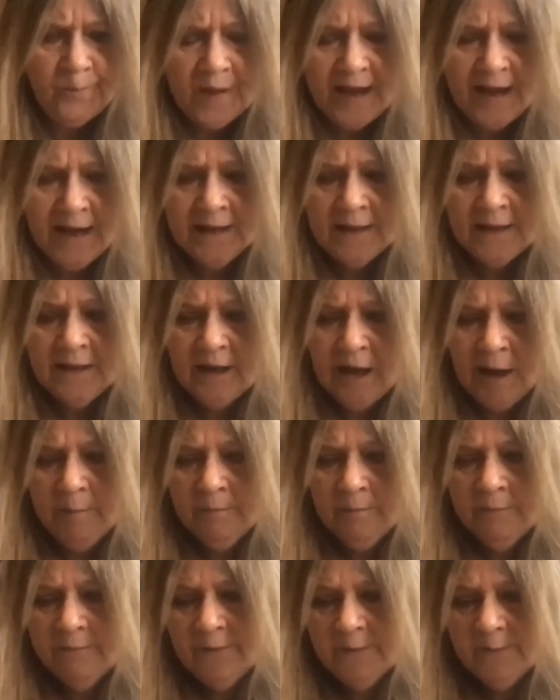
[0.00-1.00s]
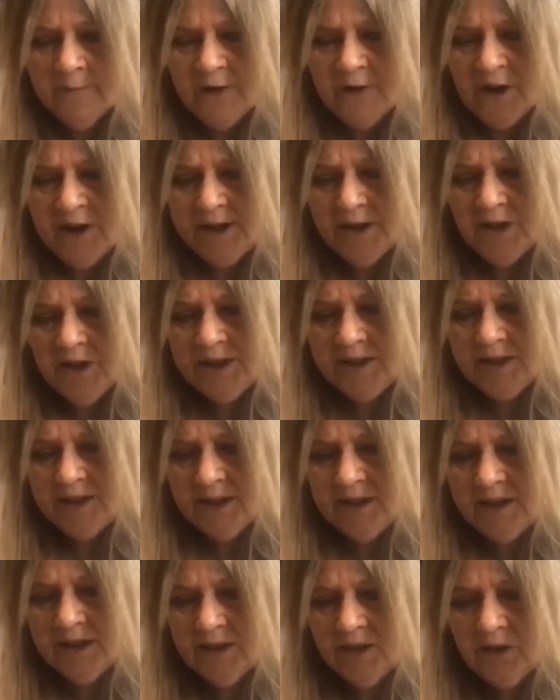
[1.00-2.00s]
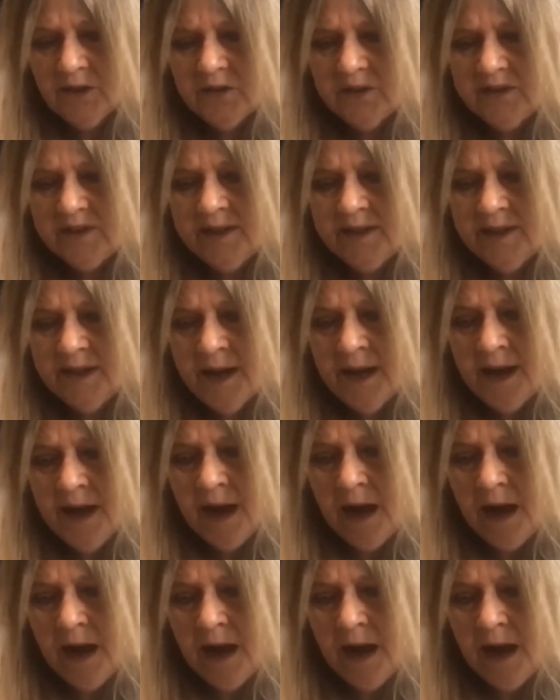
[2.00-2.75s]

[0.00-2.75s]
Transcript: and I'm very interested to sort of see